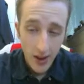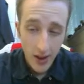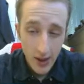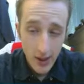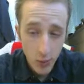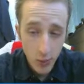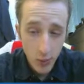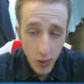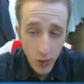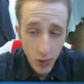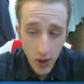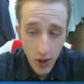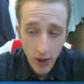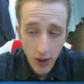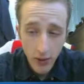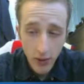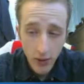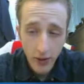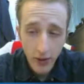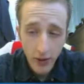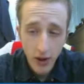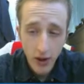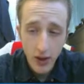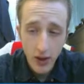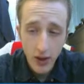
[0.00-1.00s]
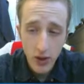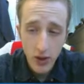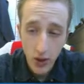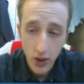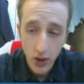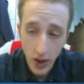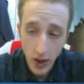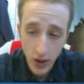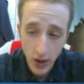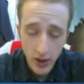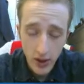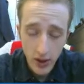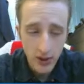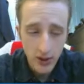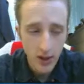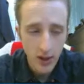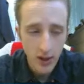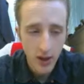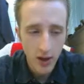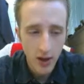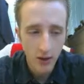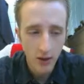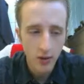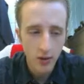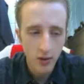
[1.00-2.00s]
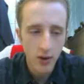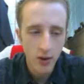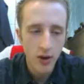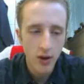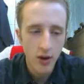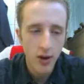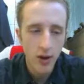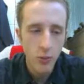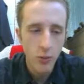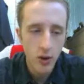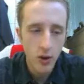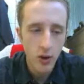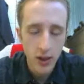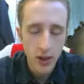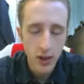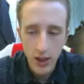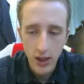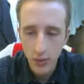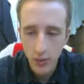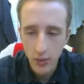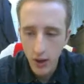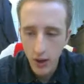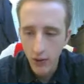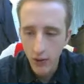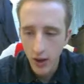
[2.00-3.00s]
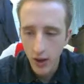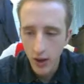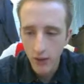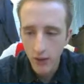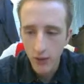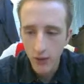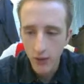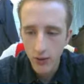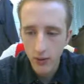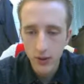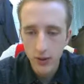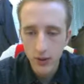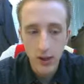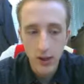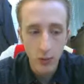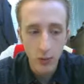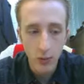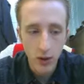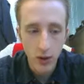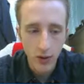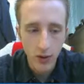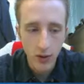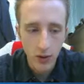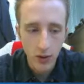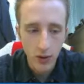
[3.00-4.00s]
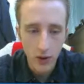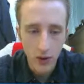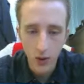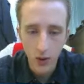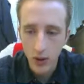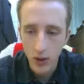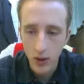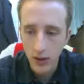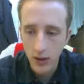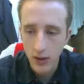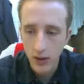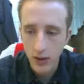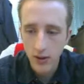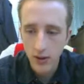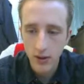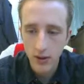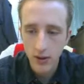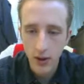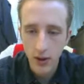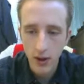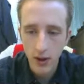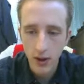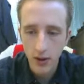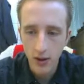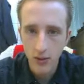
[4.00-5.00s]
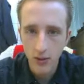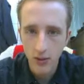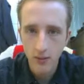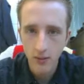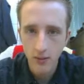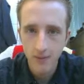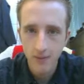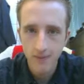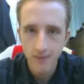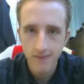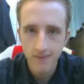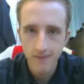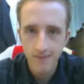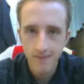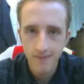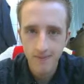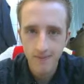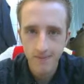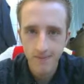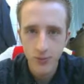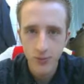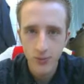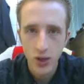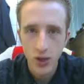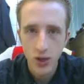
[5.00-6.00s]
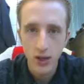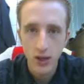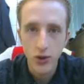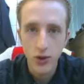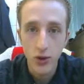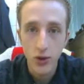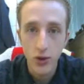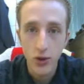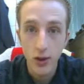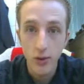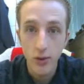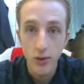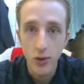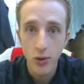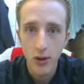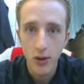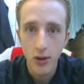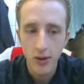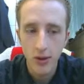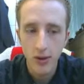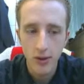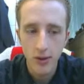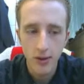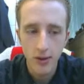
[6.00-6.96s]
It's brief. There's a lot of things to cover. Please ask me if you have any questions. Thank you. I should look them up.